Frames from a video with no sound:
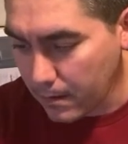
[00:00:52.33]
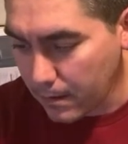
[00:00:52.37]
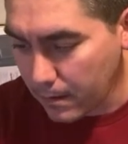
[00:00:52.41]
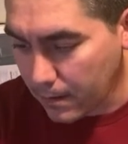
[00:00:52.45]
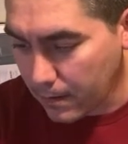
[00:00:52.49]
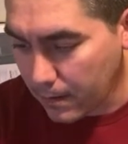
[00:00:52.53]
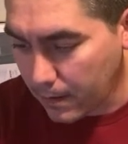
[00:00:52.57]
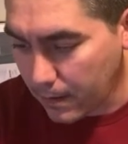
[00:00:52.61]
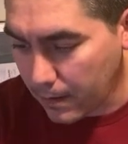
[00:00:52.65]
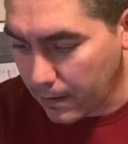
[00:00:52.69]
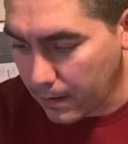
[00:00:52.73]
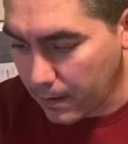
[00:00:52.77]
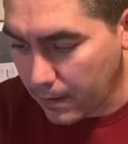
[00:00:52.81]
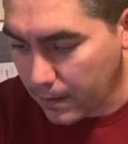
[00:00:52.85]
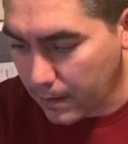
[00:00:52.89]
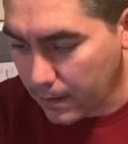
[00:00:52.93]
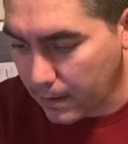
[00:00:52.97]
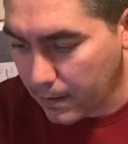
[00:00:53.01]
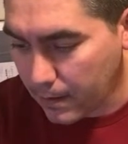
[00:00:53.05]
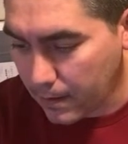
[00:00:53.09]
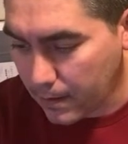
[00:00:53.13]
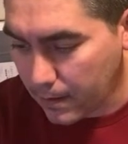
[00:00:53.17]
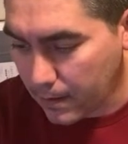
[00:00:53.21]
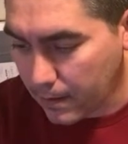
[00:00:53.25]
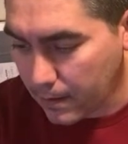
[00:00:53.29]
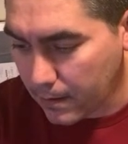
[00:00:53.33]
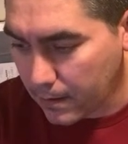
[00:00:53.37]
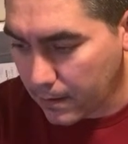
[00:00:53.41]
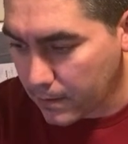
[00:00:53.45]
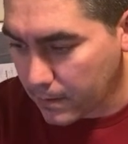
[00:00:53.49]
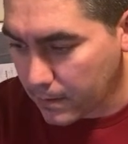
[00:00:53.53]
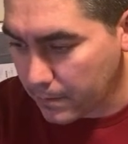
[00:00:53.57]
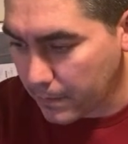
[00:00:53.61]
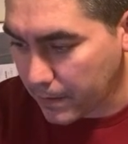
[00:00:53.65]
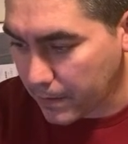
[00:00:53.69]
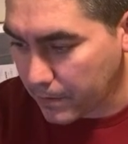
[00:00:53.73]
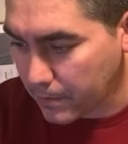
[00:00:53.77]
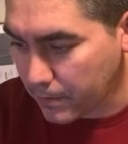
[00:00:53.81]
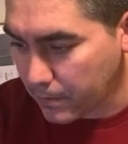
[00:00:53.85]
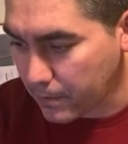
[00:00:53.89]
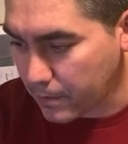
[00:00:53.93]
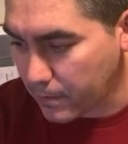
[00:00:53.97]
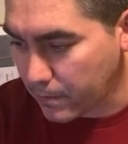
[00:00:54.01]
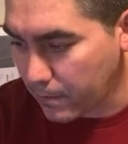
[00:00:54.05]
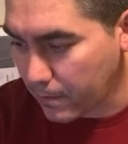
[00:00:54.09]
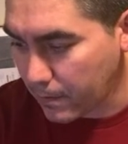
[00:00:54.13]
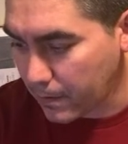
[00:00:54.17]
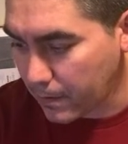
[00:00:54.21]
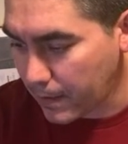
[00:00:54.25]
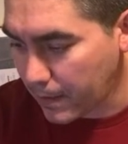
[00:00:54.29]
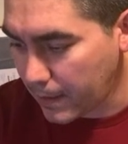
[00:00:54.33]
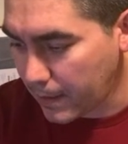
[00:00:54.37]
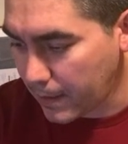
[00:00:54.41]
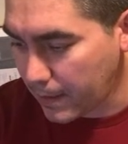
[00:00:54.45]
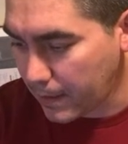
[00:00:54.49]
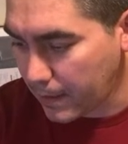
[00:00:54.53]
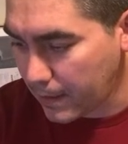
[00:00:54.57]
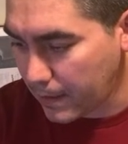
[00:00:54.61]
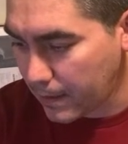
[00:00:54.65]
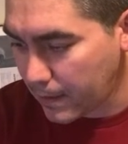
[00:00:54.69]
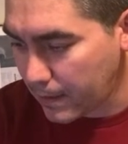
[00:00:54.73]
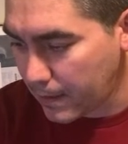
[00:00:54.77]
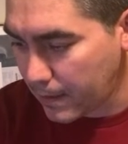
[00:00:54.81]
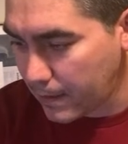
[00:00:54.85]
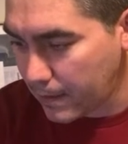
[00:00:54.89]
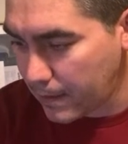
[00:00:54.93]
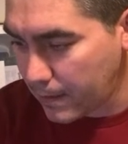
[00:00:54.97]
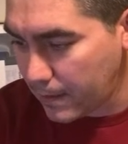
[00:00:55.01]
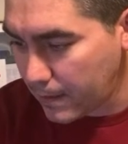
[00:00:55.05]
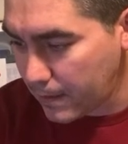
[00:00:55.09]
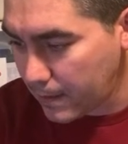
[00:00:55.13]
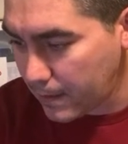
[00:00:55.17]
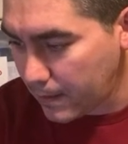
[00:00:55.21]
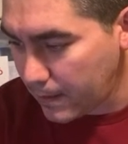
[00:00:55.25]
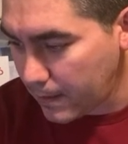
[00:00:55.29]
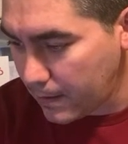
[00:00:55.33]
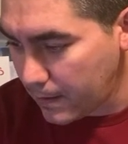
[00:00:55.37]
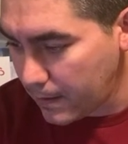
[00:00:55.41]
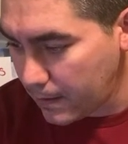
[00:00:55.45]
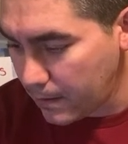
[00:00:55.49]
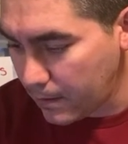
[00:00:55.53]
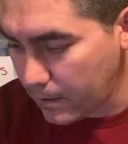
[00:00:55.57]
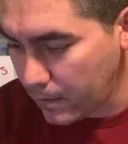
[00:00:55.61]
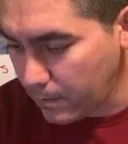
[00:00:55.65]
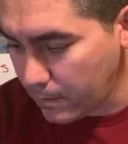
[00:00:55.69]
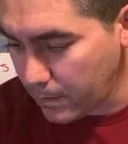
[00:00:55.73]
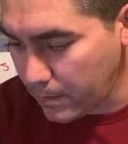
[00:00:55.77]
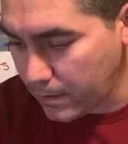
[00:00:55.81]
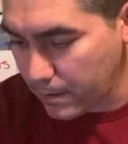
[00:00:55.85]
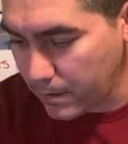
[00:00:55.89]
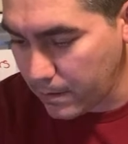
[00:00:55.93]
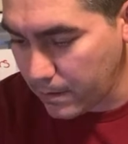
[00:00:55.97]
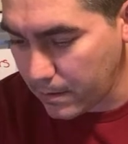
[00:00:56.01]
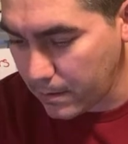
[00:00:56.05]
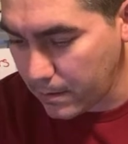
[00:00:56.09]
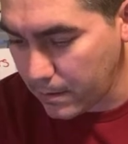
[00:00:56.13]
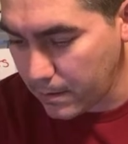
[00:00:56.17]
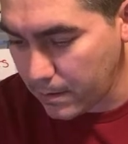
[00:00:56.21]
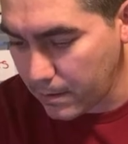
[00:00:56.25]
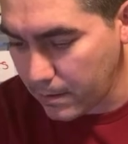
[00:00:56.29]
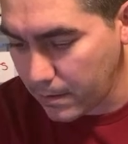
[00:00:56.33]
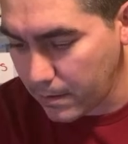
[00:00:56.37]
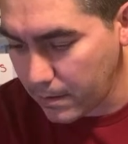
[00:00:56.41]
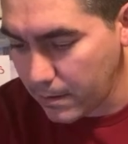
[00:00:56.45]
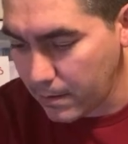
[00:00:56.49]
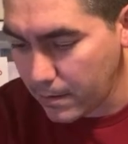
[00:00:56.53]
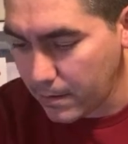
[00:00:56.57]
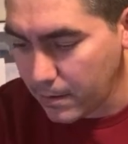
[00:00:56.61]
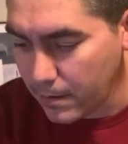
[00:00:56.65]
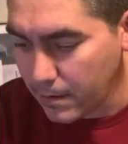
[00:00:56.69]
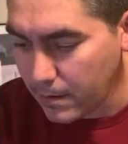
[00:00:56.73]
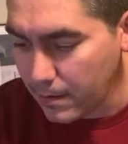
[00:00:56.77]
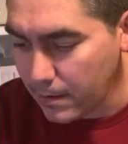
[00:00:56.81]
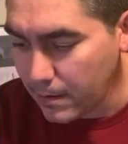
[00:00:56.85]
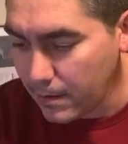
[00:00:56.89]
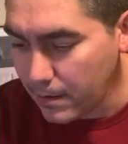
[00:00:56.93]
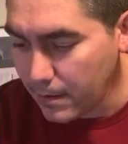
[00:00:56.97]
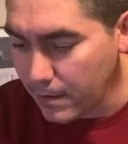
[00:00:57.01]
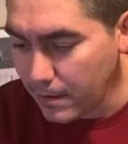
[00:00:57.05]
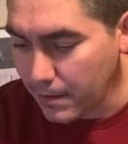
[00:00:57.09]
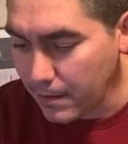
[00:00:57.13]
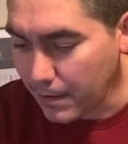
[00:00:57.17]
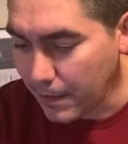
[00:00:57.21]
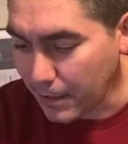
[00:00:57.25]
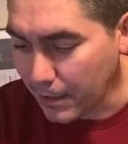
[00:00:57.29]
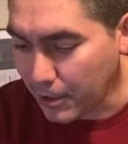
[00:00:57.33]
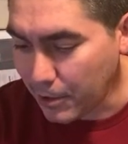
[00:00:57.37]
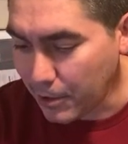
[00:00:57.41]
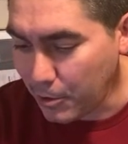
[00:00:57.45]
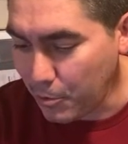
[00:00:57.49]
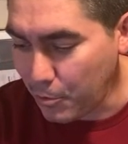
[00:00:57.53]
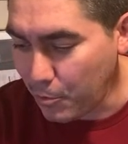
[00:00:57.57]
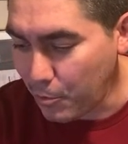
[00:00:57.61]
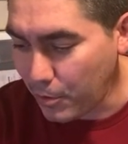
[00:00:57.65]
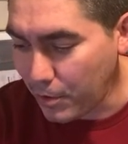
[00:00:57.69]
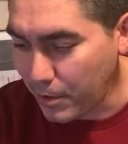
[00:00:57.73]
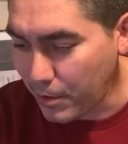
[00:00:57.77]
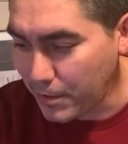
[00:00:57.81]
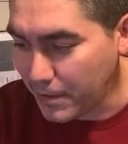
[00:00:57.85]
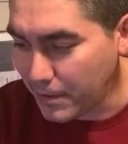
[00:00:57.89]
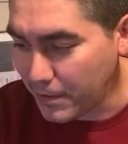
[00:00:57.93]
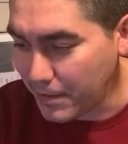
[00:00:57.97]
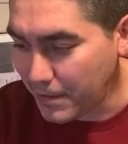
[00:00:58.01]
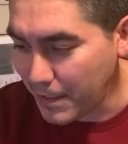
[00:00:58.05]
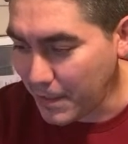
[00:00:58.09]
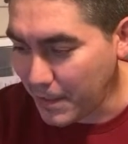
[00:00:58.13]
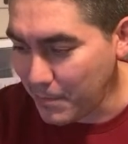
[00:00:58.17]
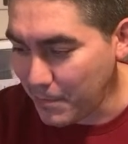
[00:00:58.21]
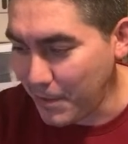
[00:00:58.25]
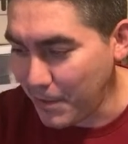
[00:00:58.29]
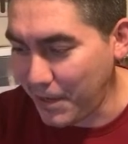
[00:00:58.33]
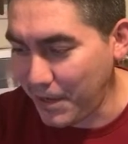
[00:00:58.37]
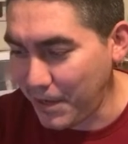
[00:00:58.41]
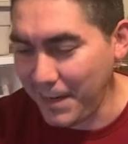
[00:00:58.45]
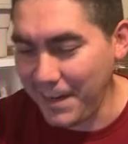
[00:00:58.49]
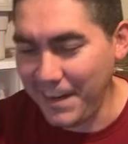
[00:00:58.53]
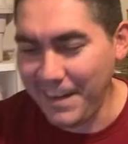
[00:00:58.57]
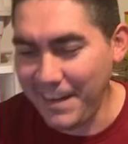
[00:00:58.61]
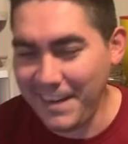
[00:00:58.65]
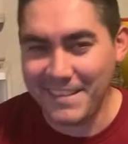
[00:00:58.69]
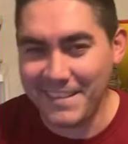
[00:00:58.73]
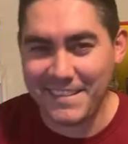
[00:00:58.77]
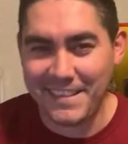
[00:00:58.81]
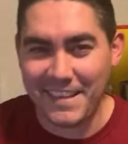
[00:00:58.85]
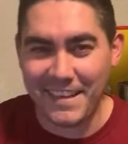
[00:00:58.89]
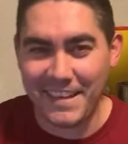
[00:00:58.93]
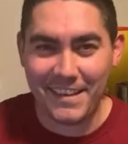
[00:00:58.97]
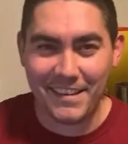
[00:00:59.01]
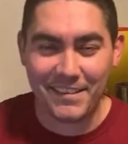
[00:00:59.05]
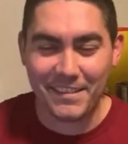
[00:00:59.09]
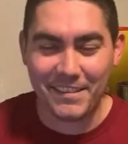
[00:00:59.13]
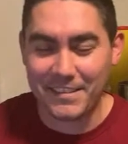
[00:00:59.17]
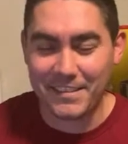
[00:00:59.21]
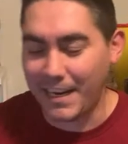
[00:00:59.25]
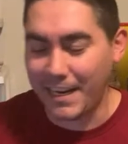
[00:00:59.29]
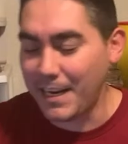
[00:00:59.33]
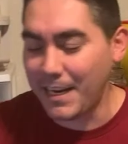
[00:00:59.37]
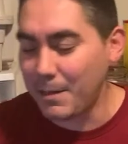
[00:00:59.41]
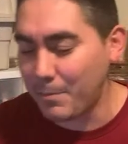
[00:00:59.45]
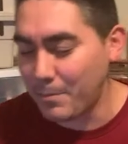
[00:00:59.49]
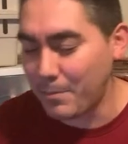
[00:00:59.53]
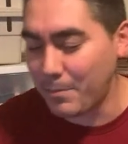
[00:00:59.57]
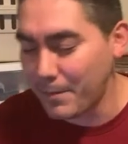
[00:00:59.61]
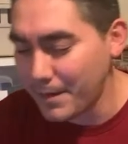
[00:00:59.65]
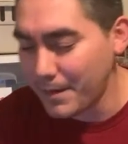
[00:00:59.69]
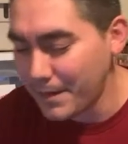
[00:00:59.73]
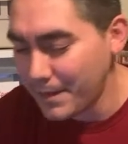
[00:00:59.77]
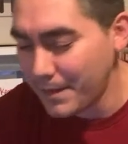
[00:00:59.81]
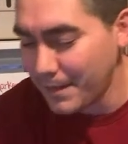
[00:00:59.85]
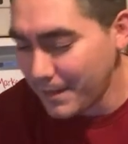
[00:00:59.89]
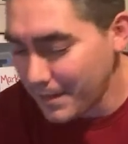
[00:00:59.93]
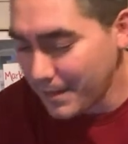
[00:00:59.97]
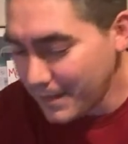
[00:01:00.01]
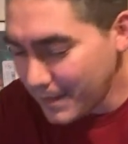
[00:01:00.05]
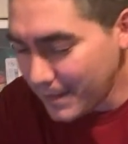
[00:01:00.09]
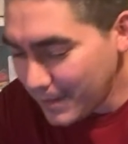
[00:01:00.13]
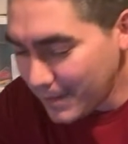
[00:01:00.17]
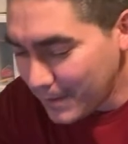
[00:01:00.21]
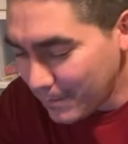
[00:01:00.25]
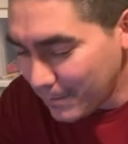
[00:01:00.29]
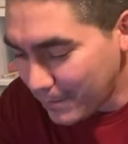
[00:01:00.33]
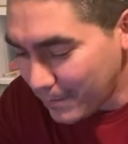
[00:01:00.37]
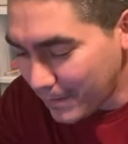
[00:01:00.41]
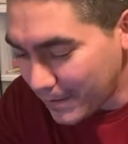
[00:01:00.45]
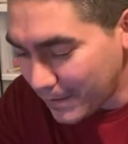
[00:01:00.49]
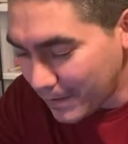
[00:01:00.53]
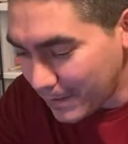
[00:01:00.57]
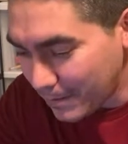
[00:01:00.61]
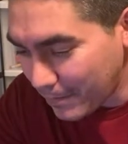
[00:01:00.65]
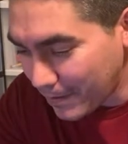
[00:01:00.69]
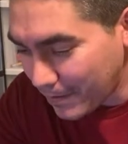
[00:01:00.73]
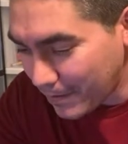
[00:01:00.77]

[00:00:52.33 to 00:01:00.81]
Okay, let's make sure it's working. Oops. Like you wanted to see me sit here and type, but let me